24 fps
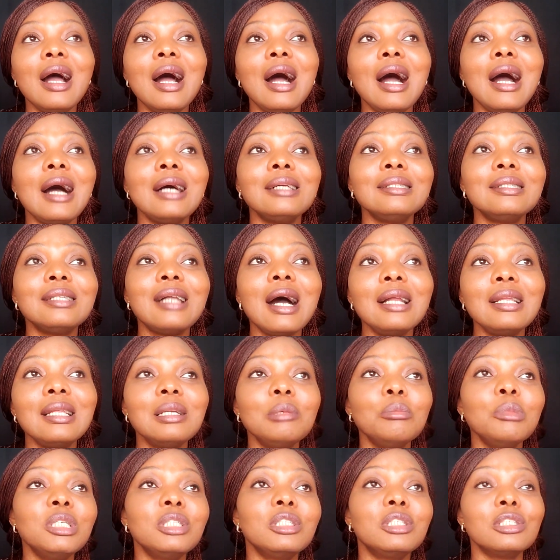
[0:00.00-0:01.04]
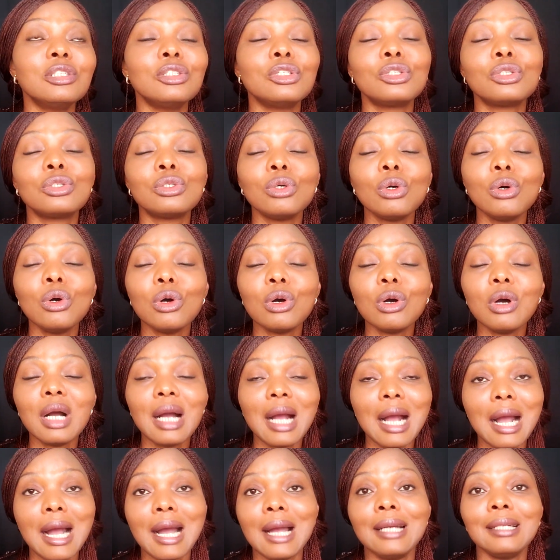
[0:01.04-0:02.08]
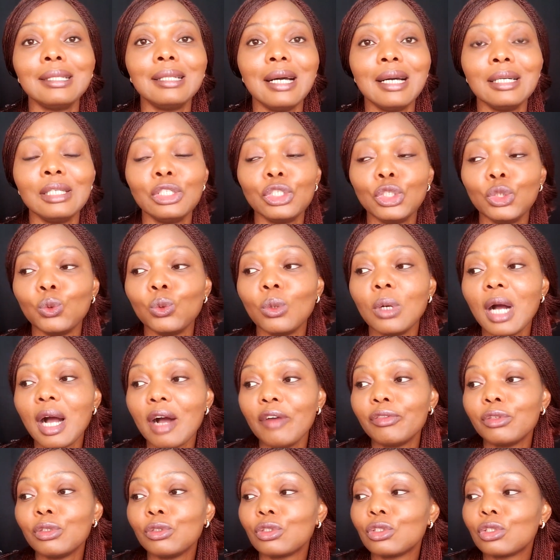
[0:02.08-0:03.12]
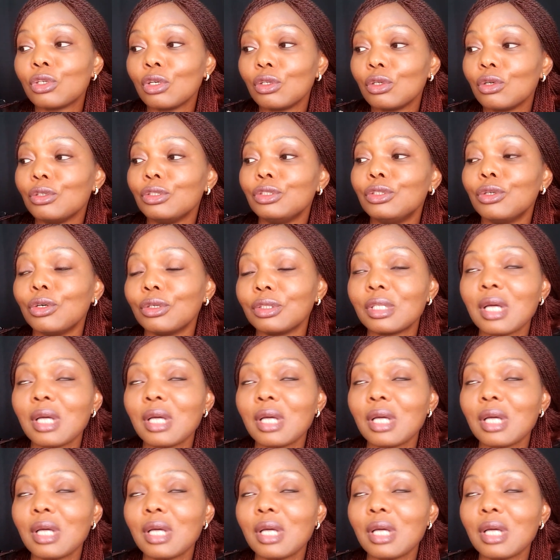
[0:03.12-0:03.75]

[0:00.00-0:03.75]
And that limit is so high that you will have to turn on your